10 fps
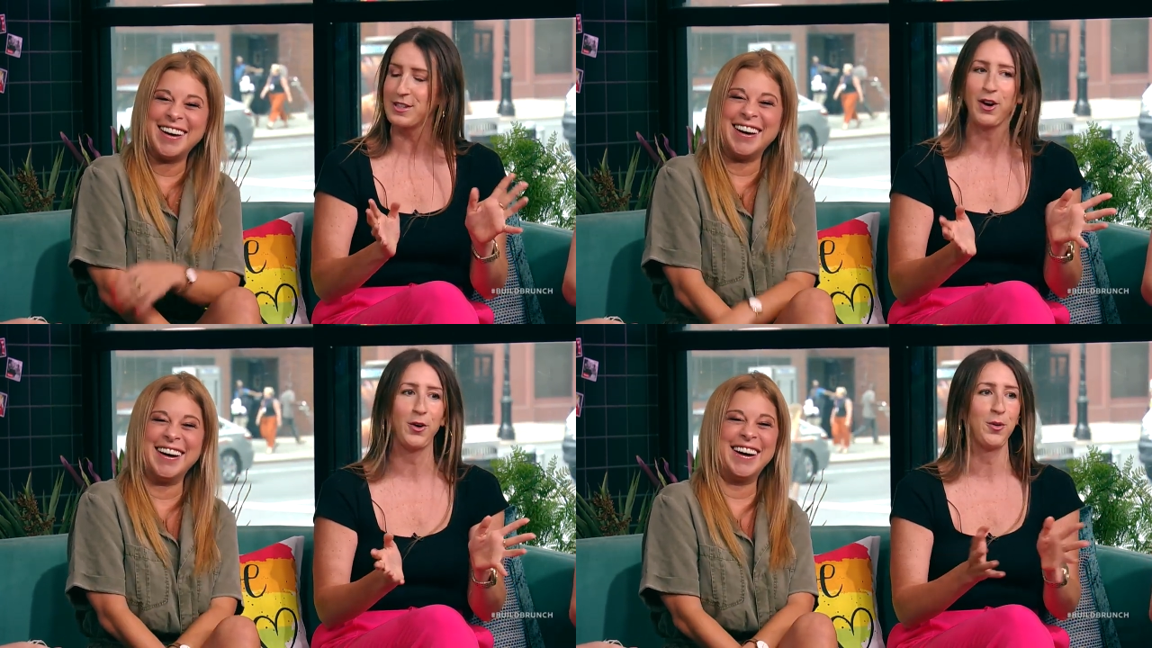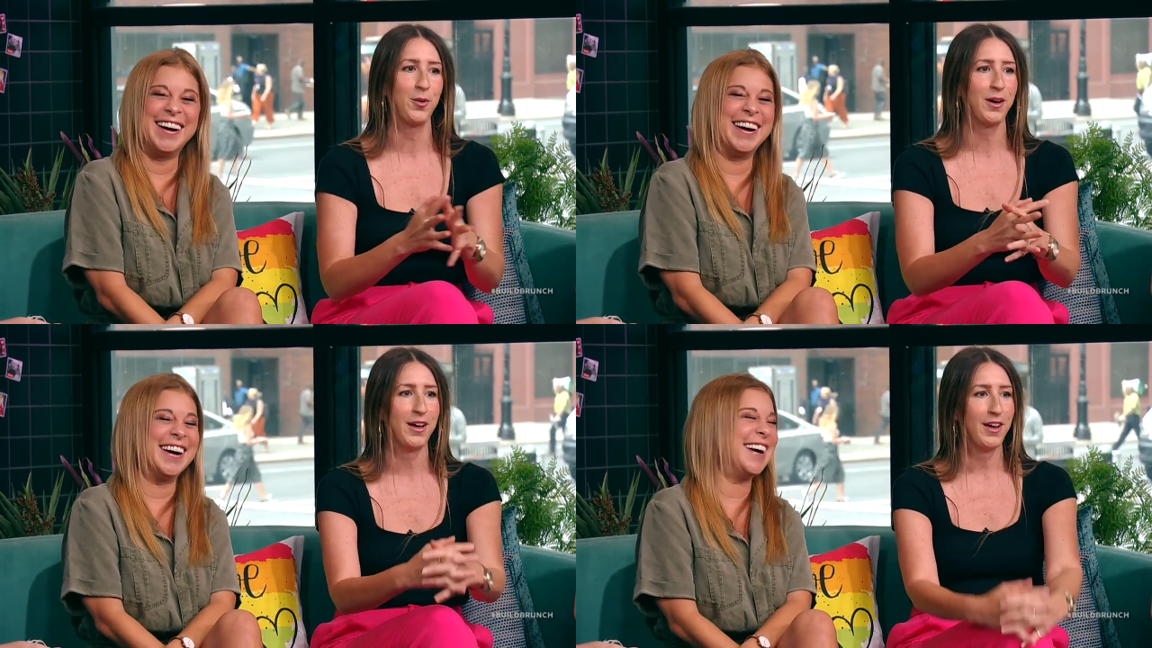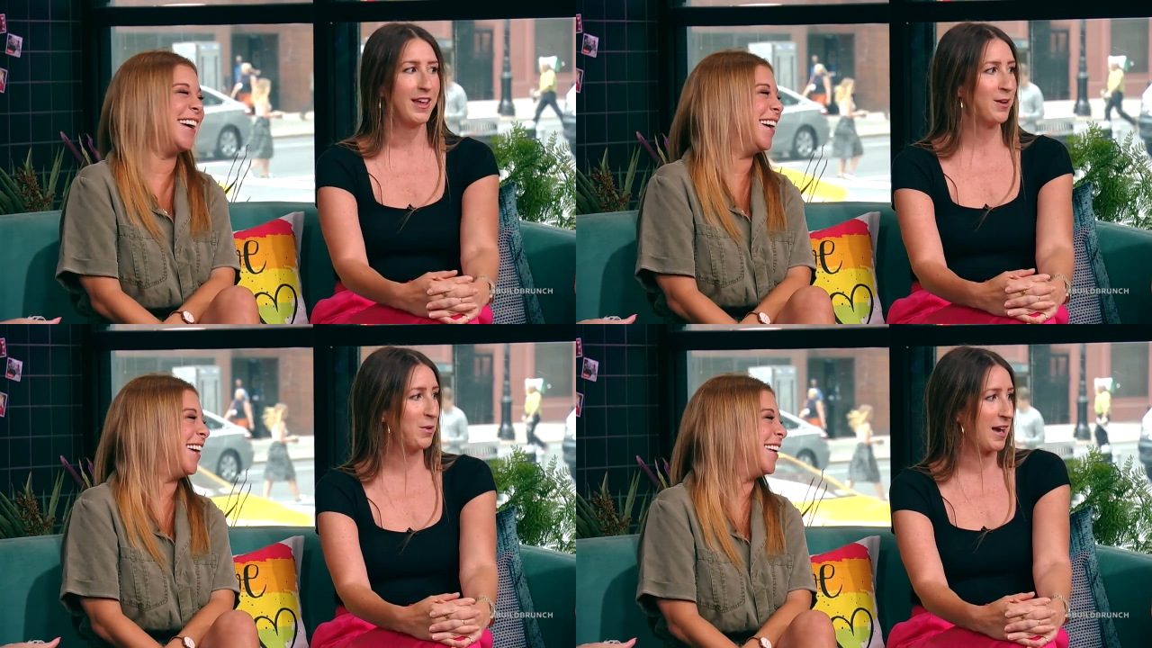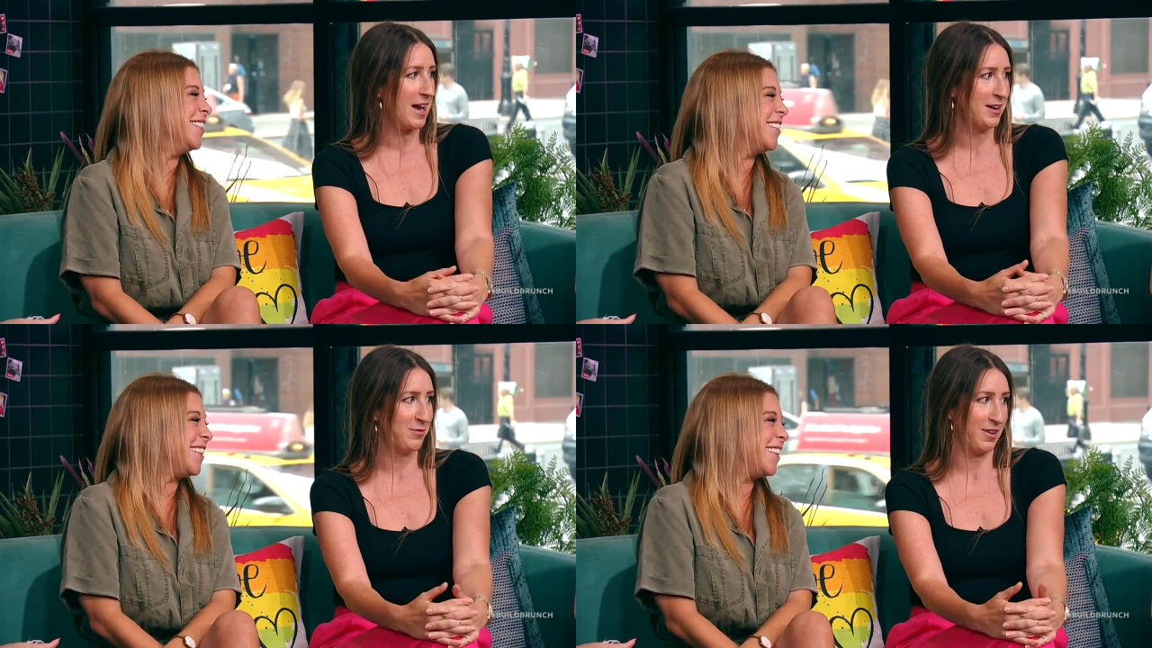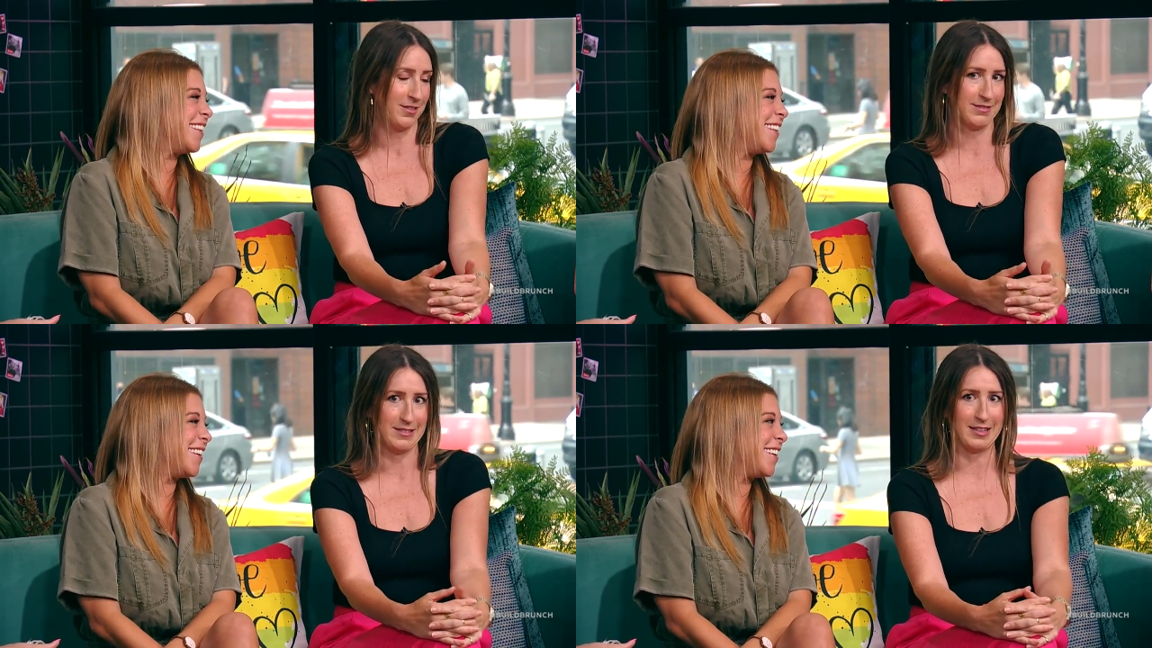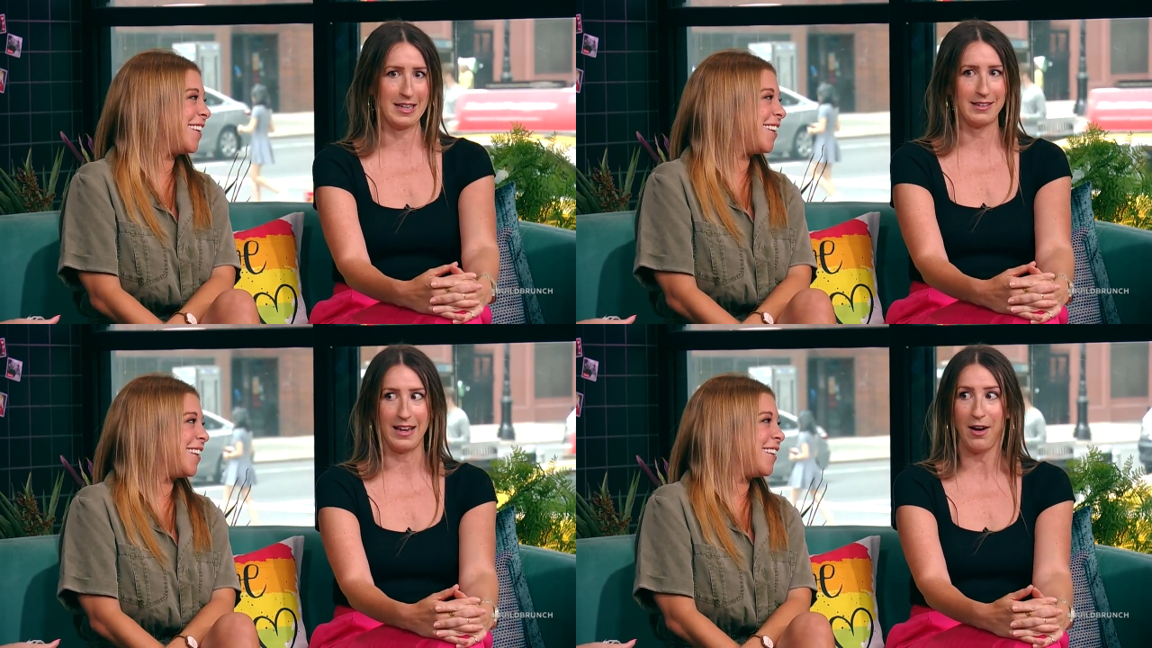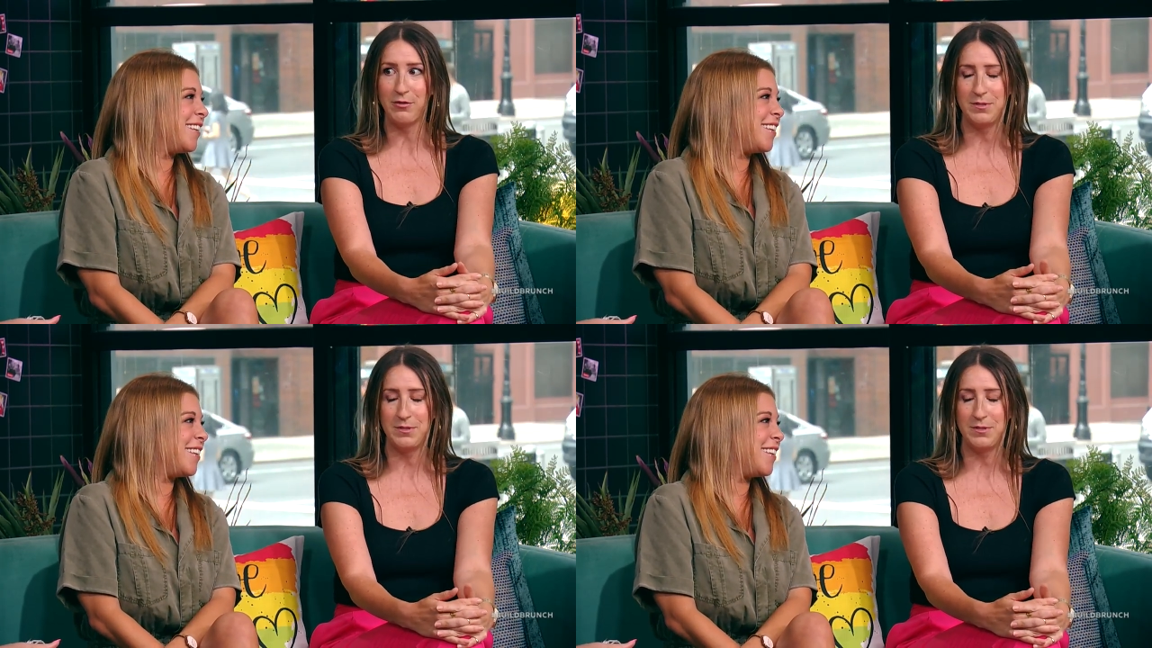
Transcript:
Speaker 1: So it, we kind of are like have